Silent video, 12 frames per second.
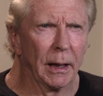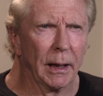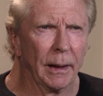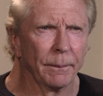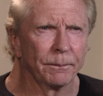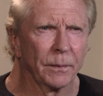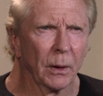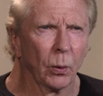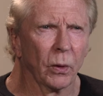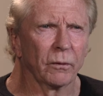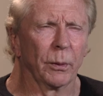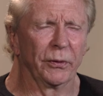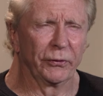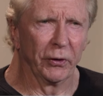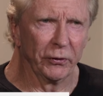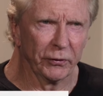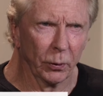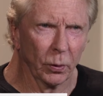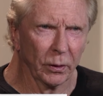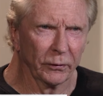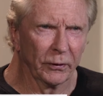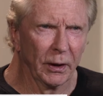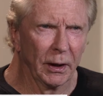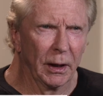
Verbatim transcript: um, what the procedure was,